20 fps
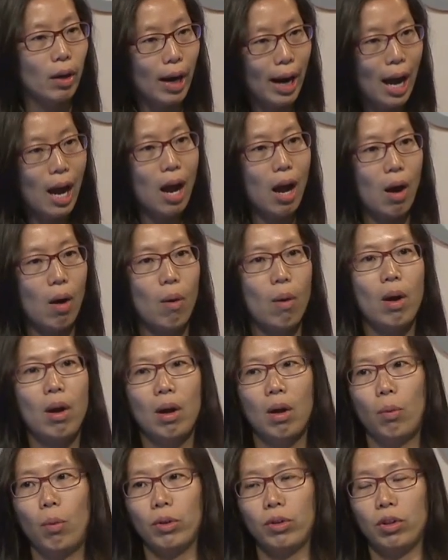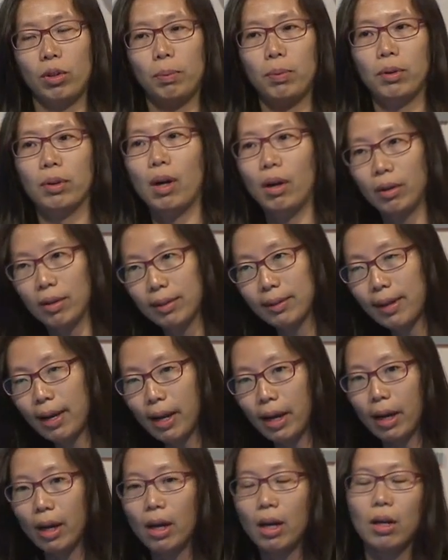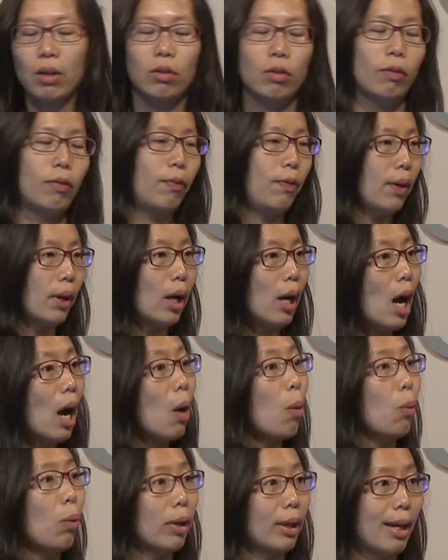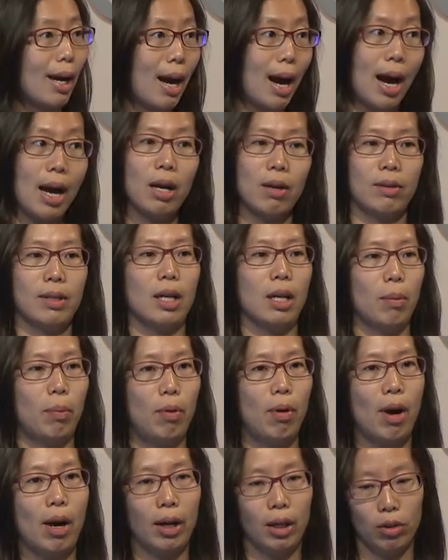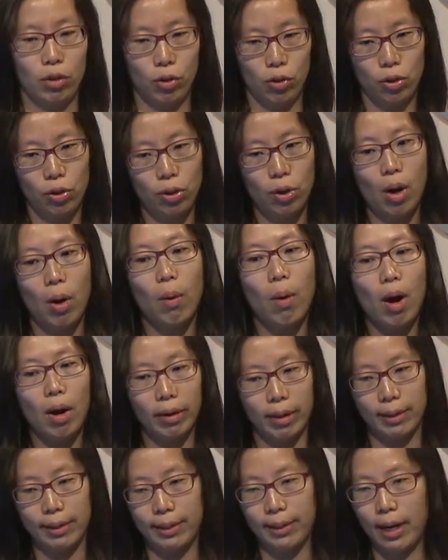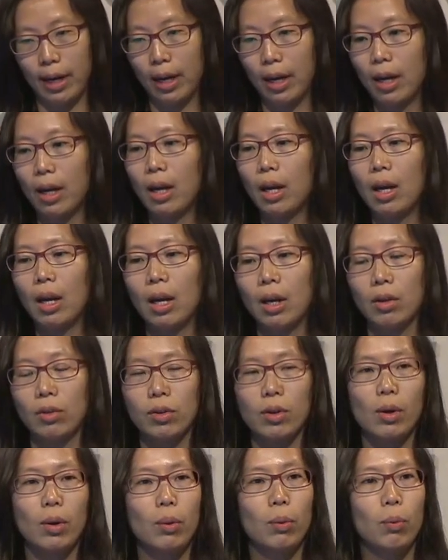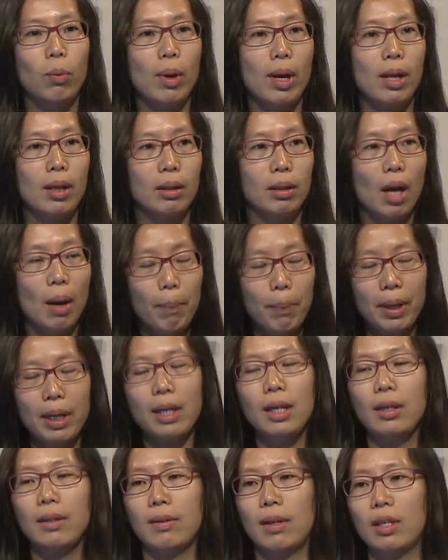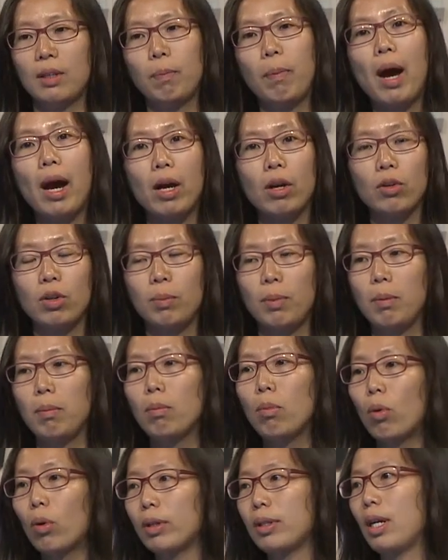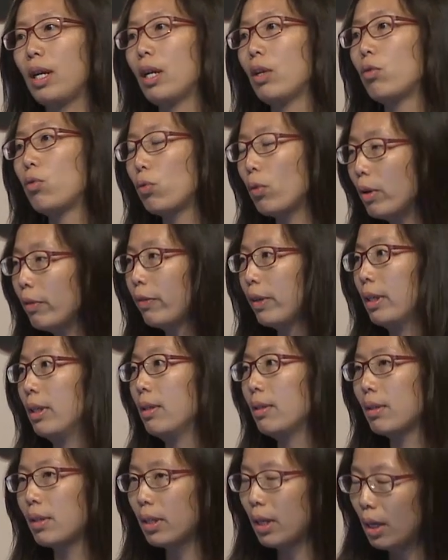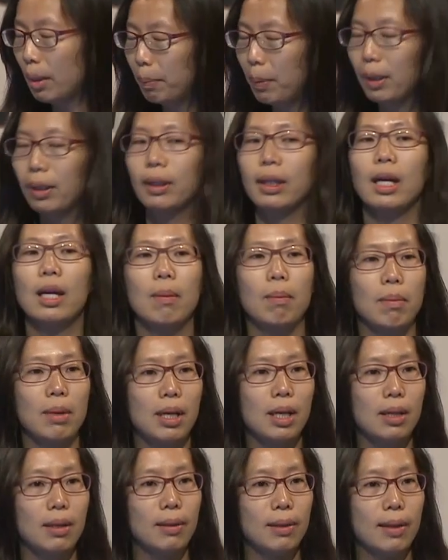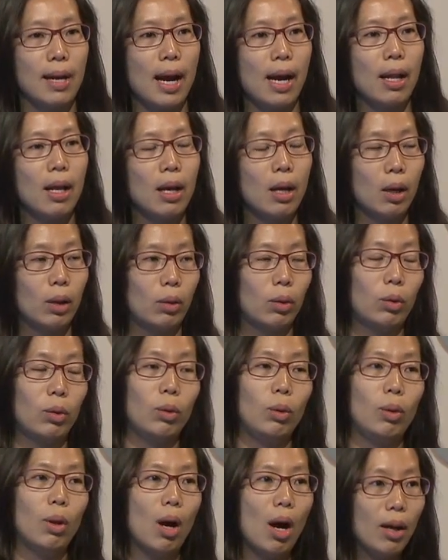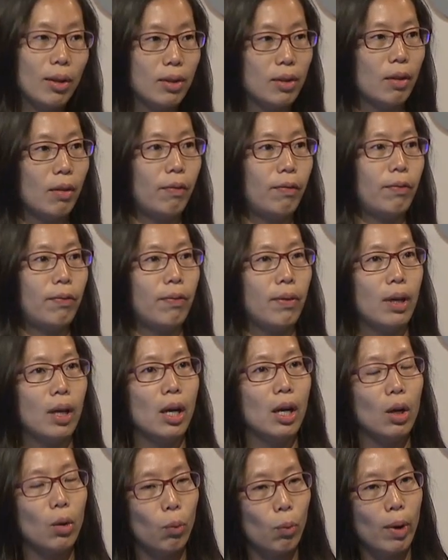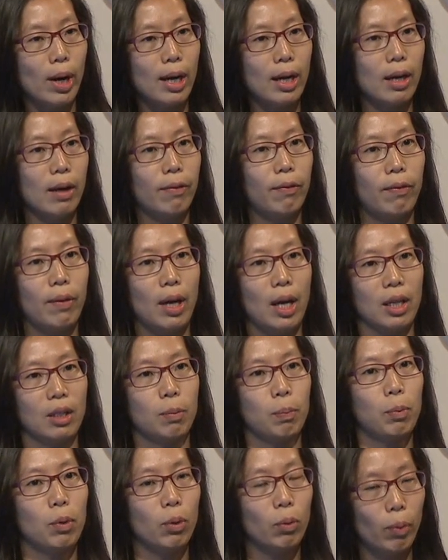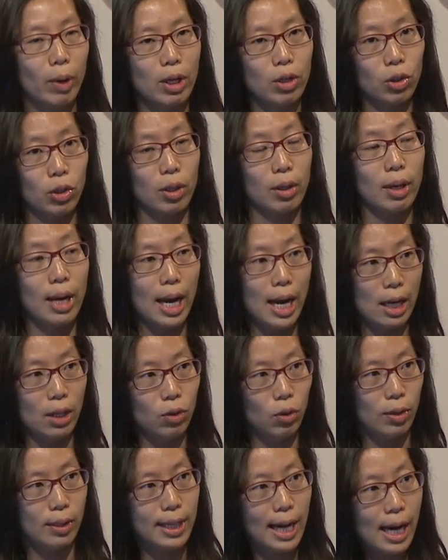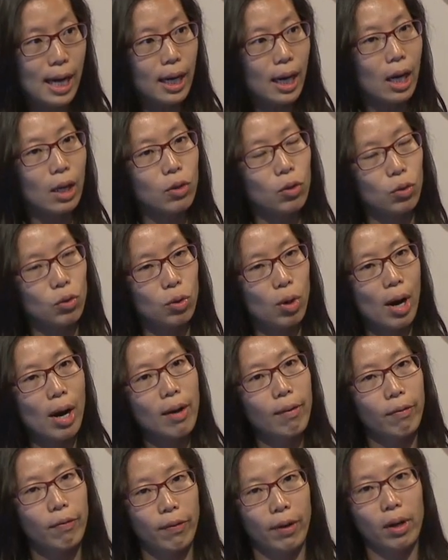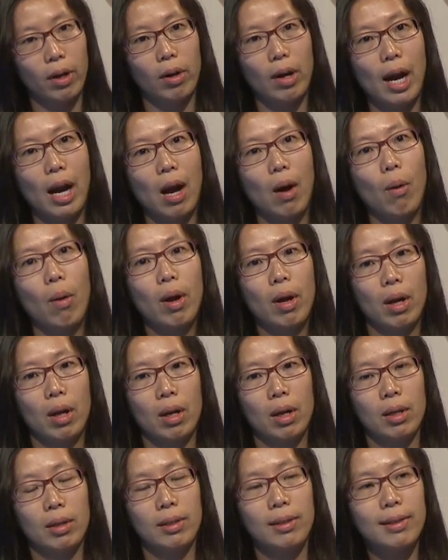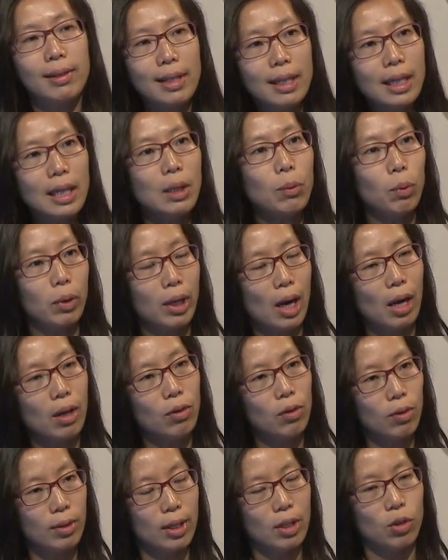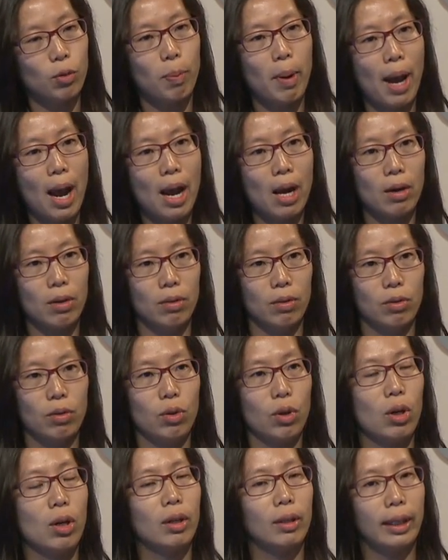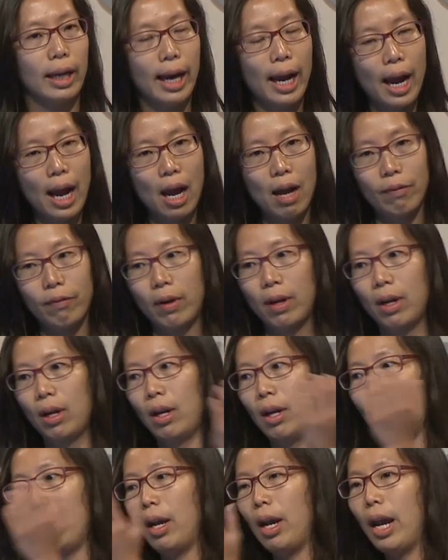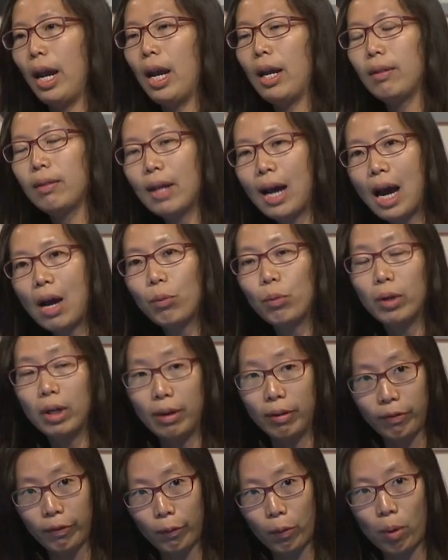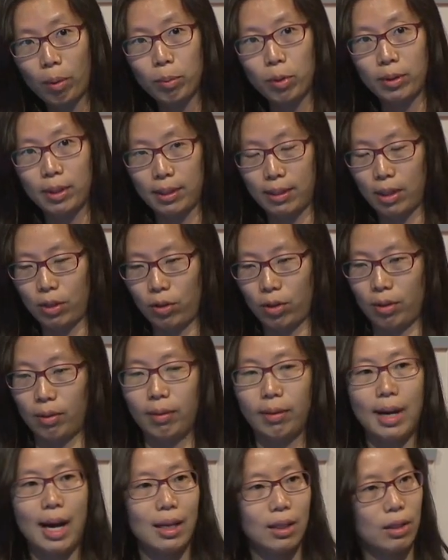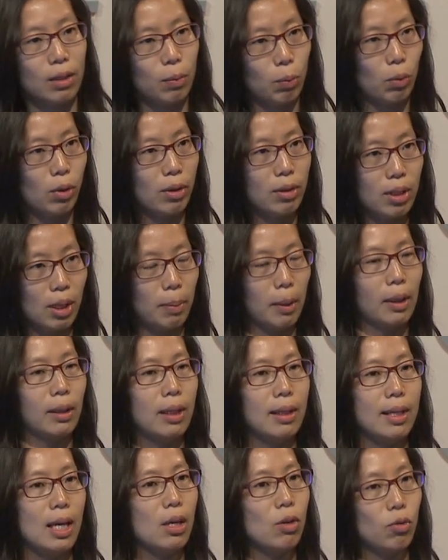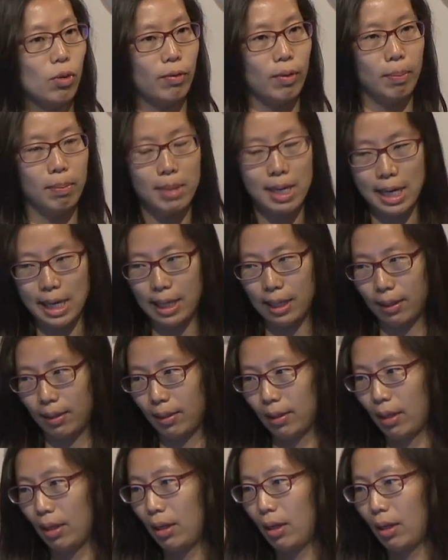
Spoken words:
out what to put on the site, to figure out what kind of data product to show on the site. So when companies aspire to be more data-driven, typically it means that there are lots of iterative exploration in your data to try and figure out, see what kind of usage patterns you currently have, and that would inform your decision. That's what typically data-driven means.